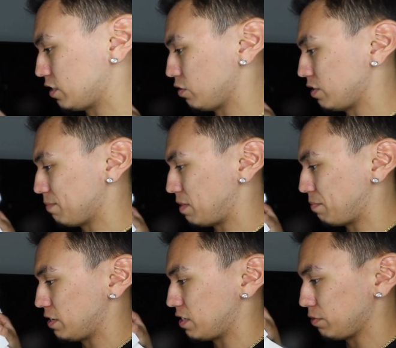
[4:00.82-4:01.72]
so that
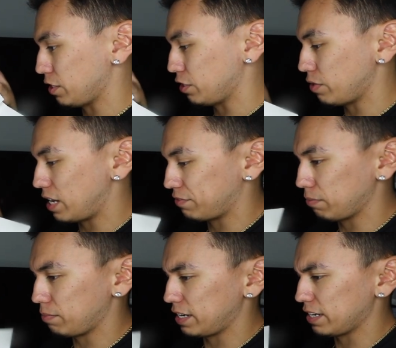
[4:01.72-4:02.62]
might be something you have
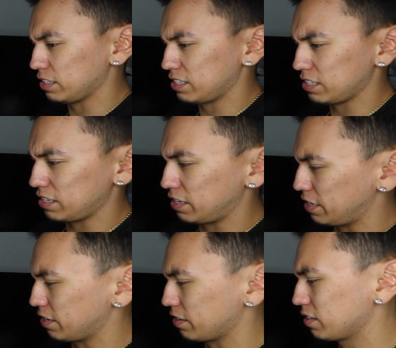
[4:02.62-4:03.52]
to buy unless it's in
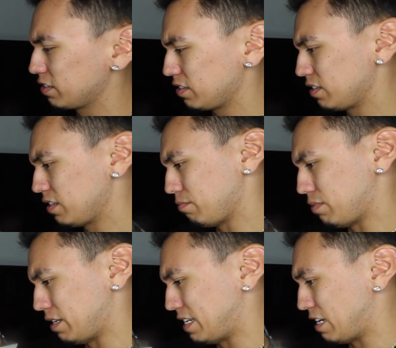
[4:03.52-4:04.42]
here,
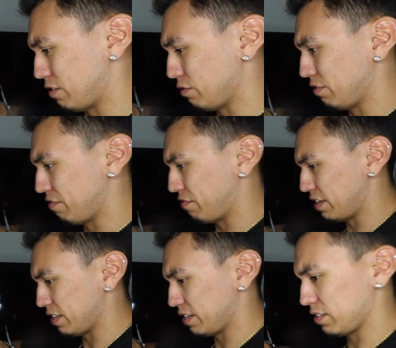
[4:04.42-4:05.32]
but I doubt it'll even
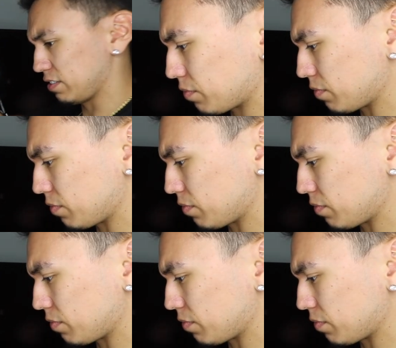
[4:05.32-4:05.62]
fit in there.